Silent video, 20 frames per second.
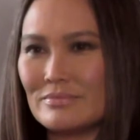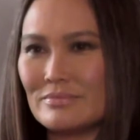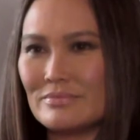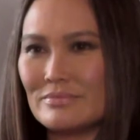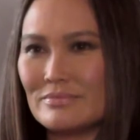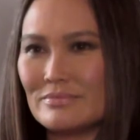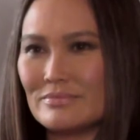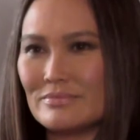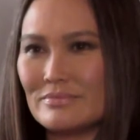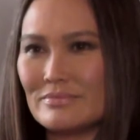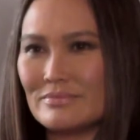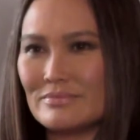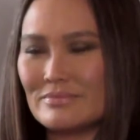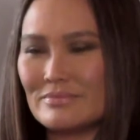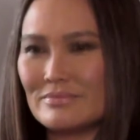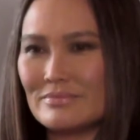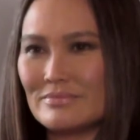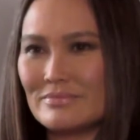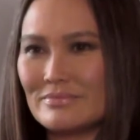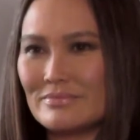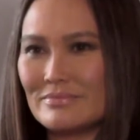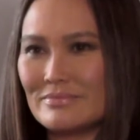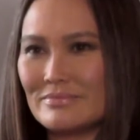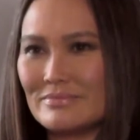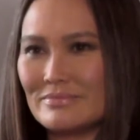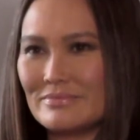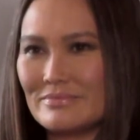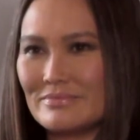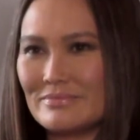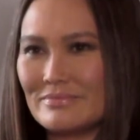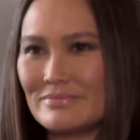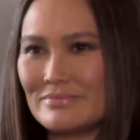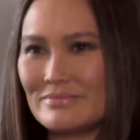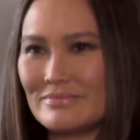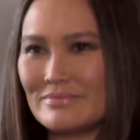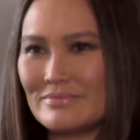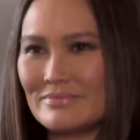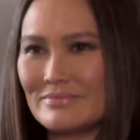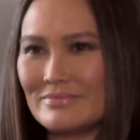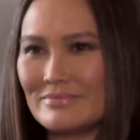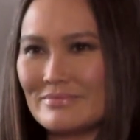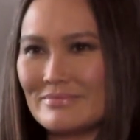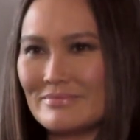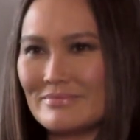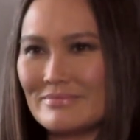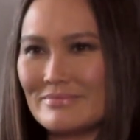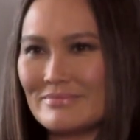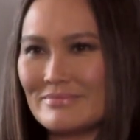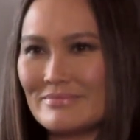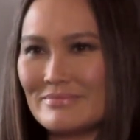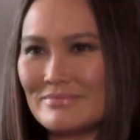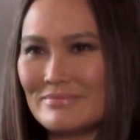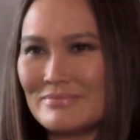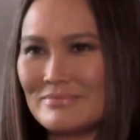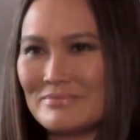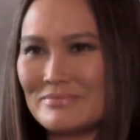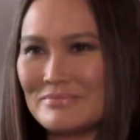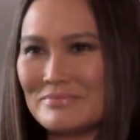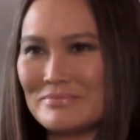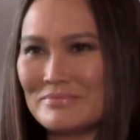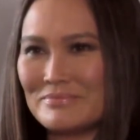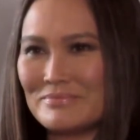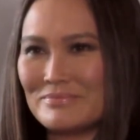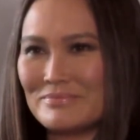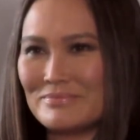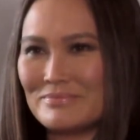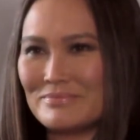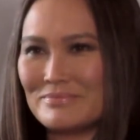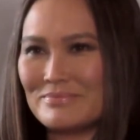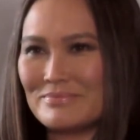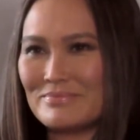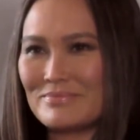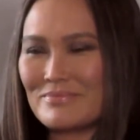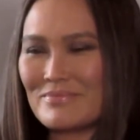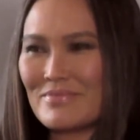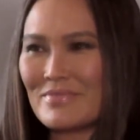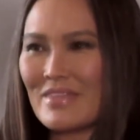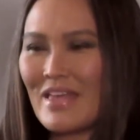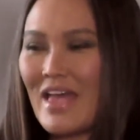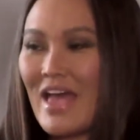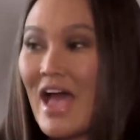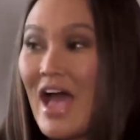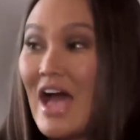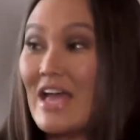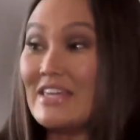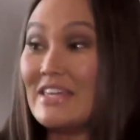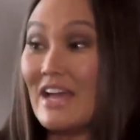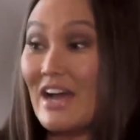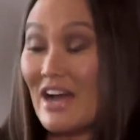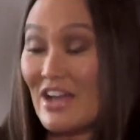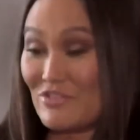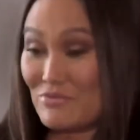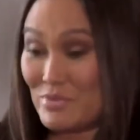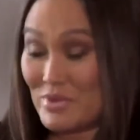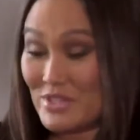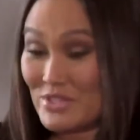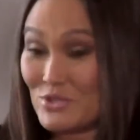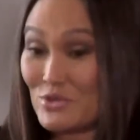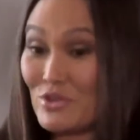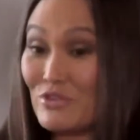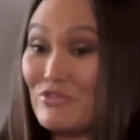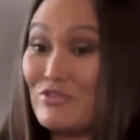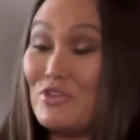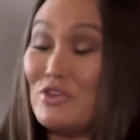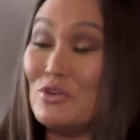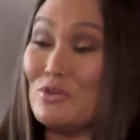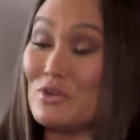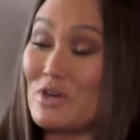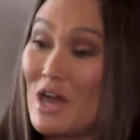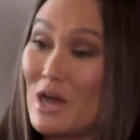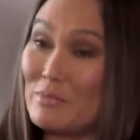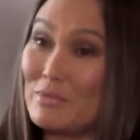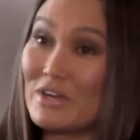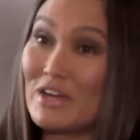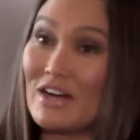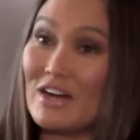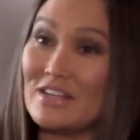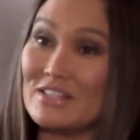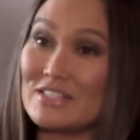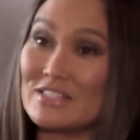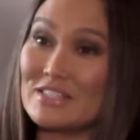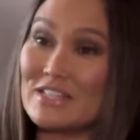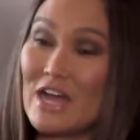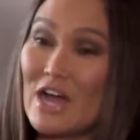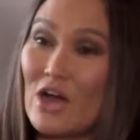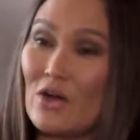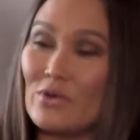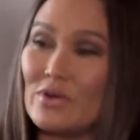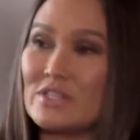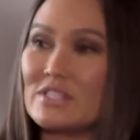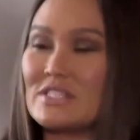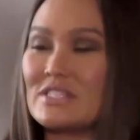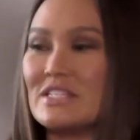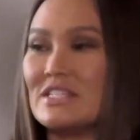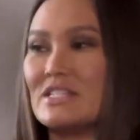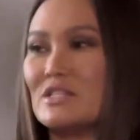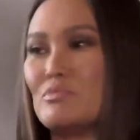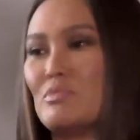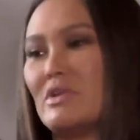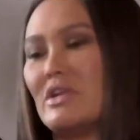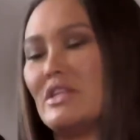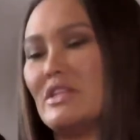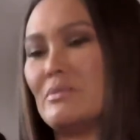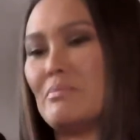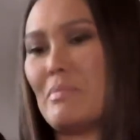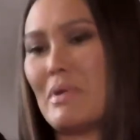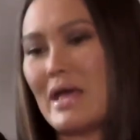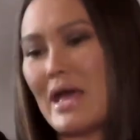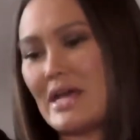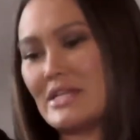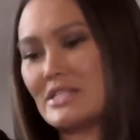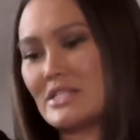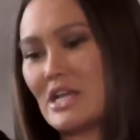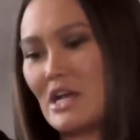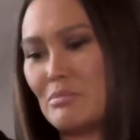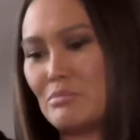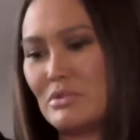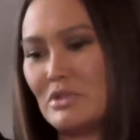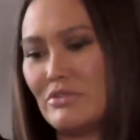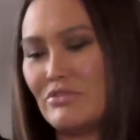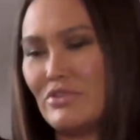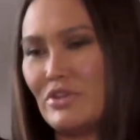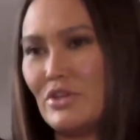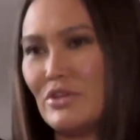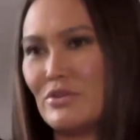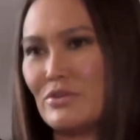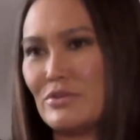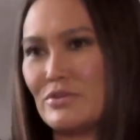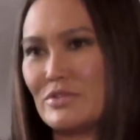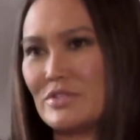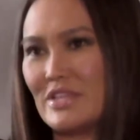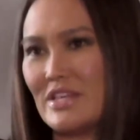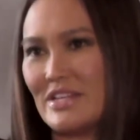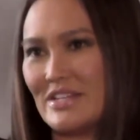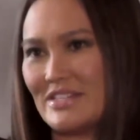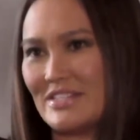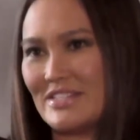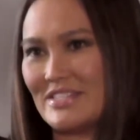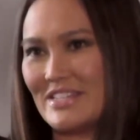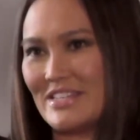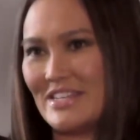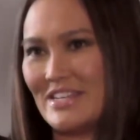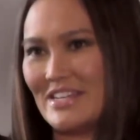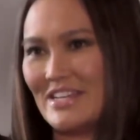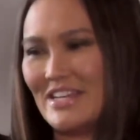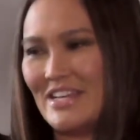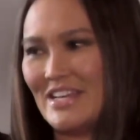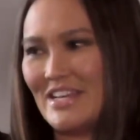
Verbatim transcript: Comic Con. I, um, I, imagine you've done events like this before. Yeah, I've been to a few Comic Cons now. It's it's been in the past couple of years that uh,